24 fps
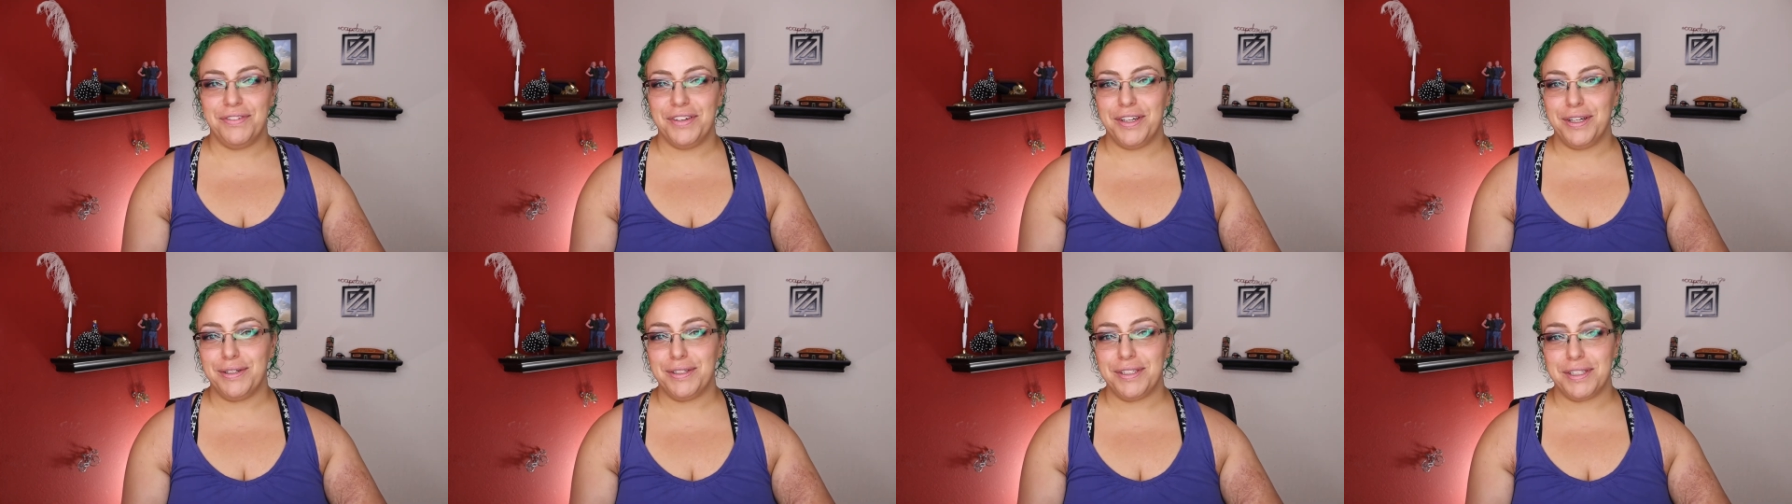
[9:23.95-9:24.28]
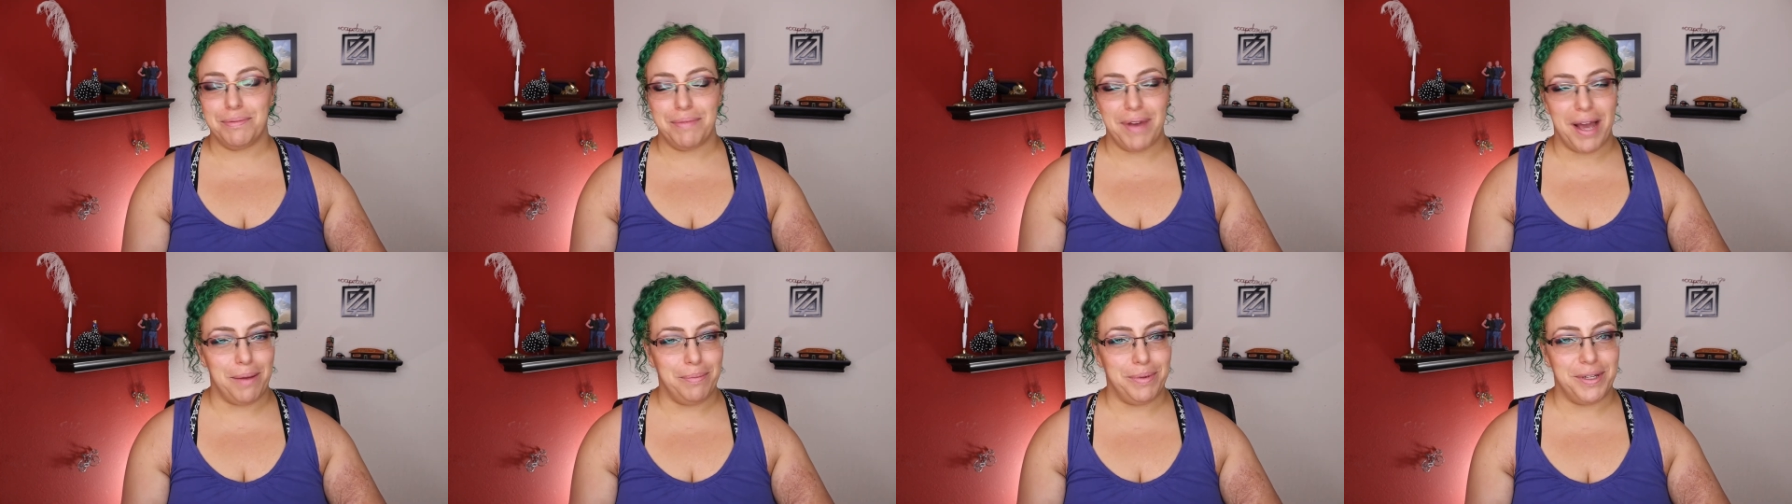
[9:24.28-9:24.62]
for you,
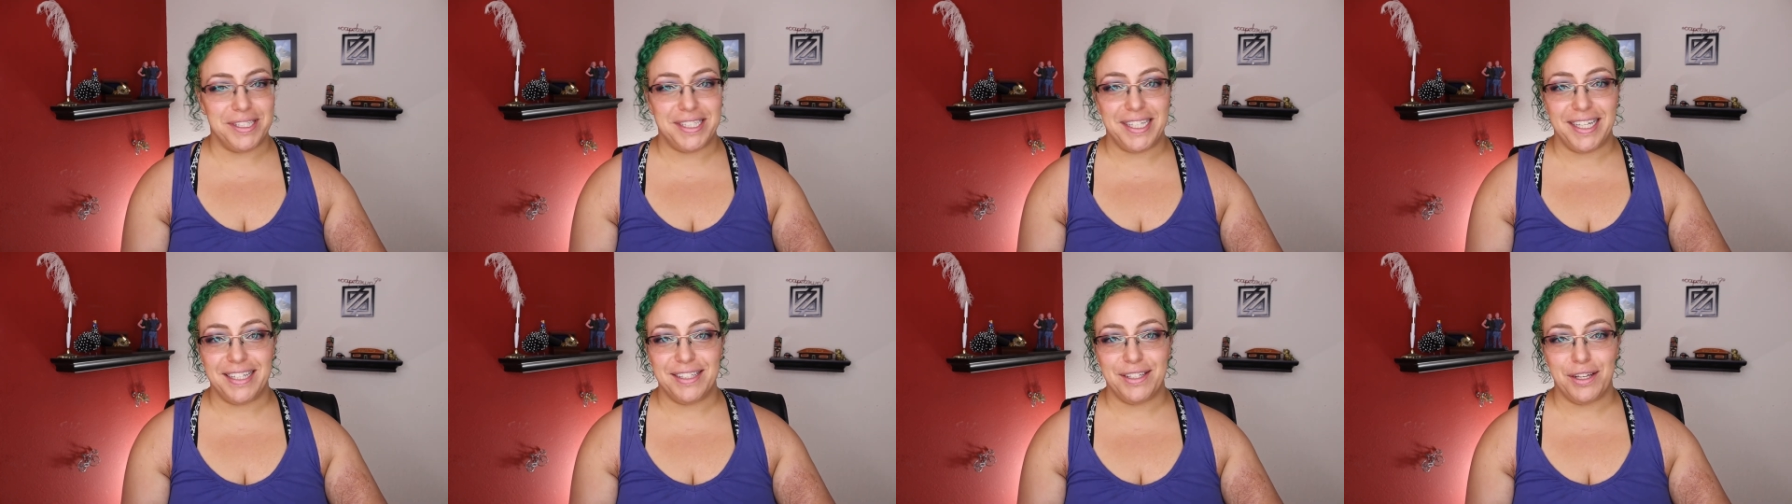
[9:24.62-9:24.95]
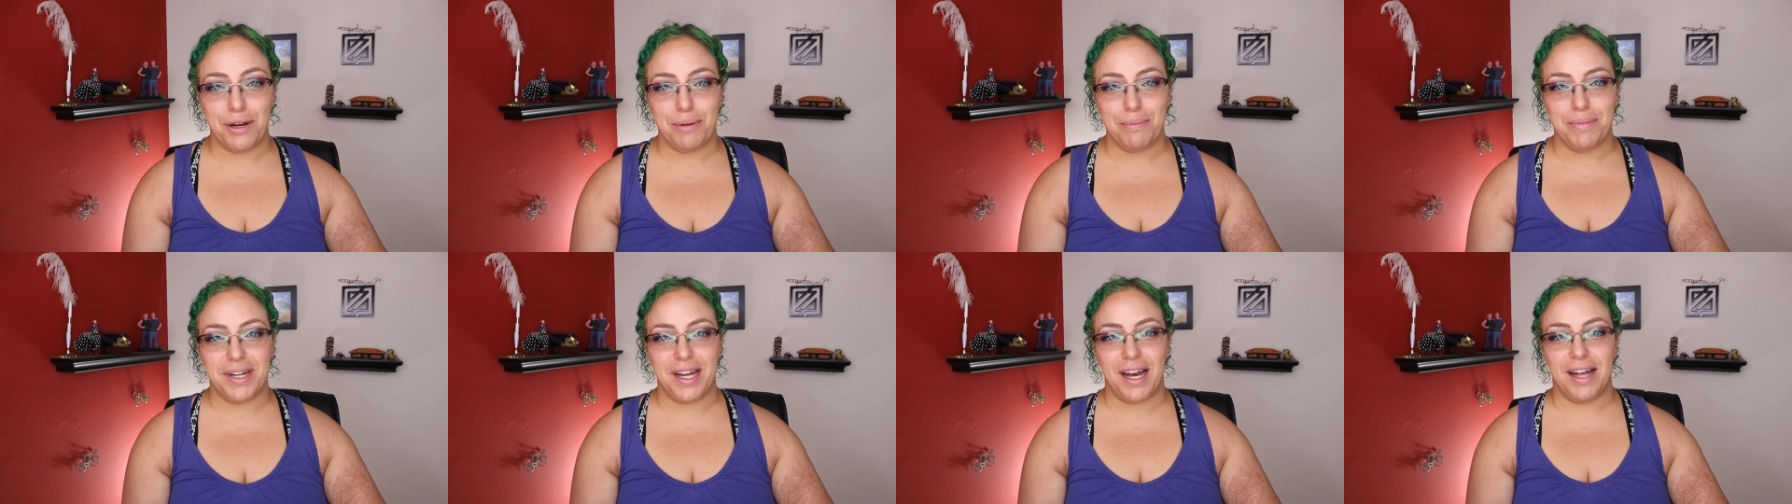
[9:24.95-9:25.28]
some amputee
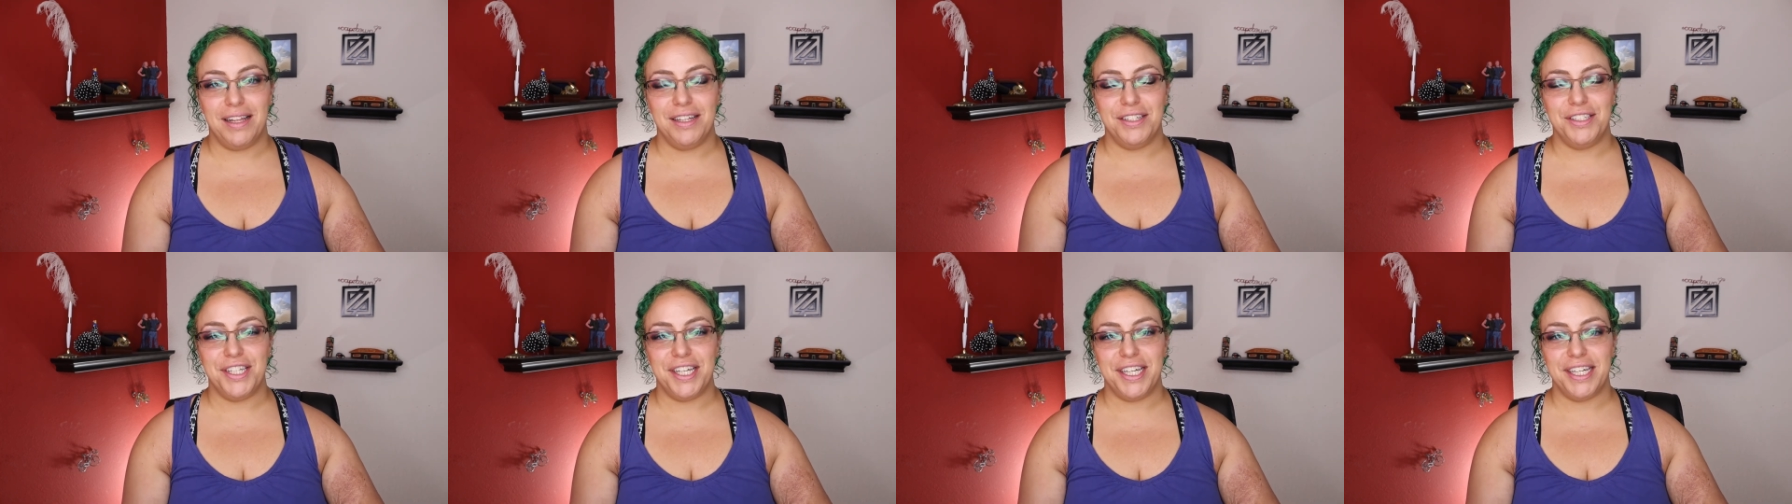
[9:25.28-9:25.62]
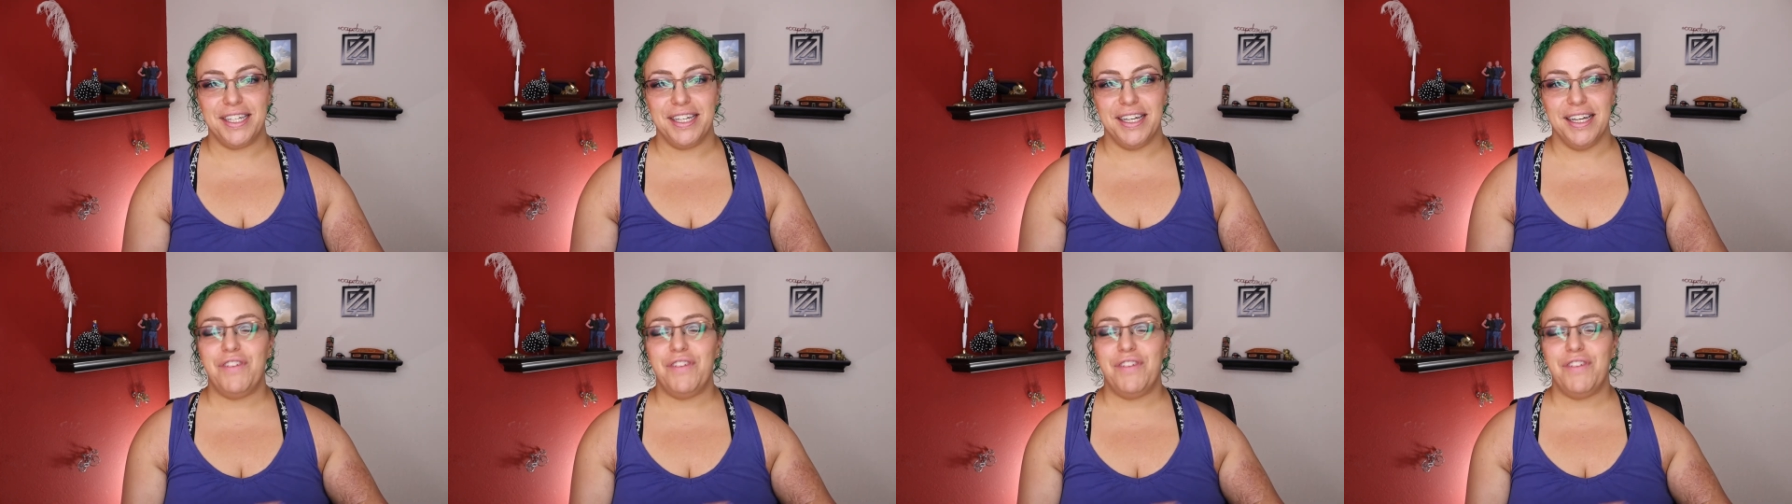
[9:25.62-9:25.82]
terminology.